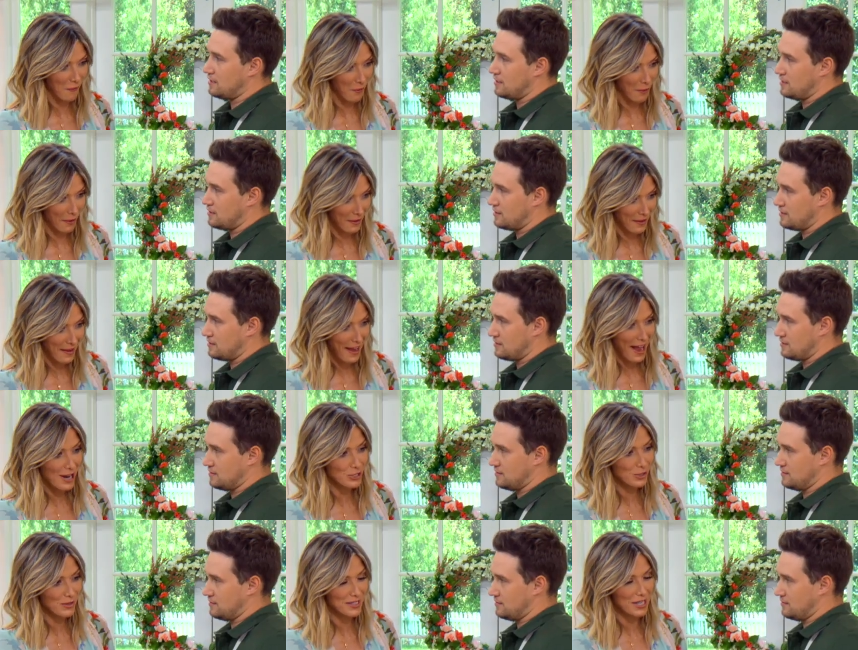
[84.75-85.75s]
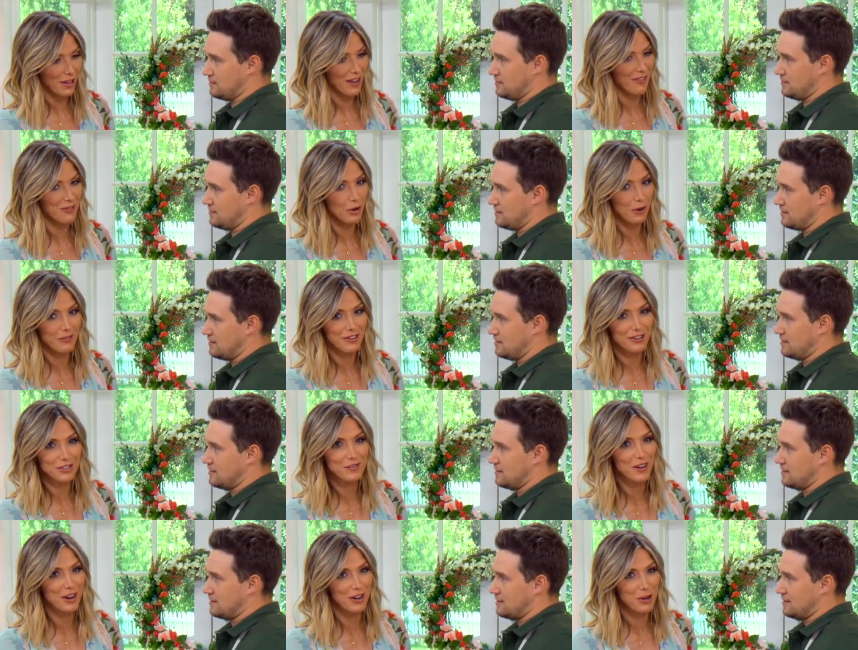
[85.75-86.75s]
Speaker 1: for. As you can tell, everyone over there is
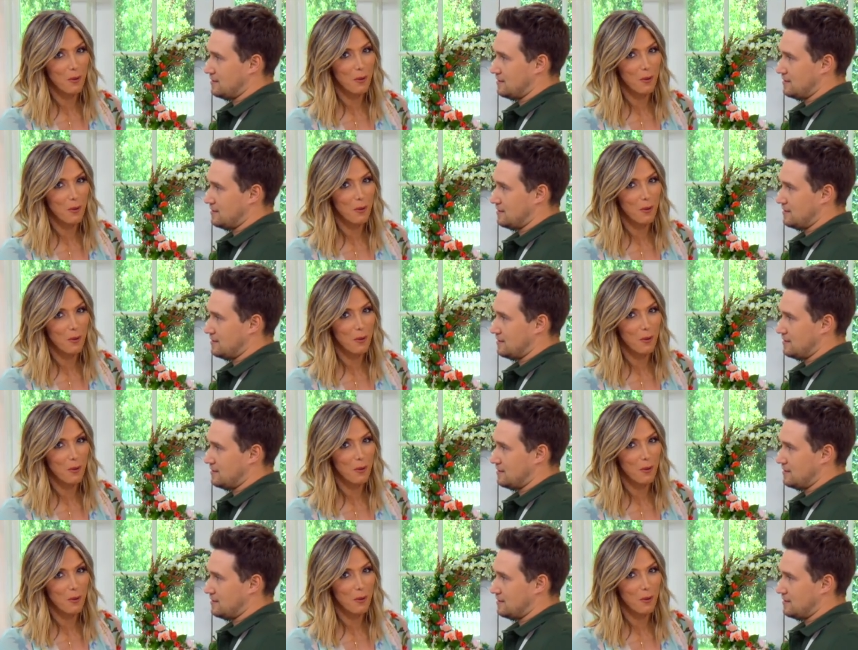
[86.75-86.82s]
very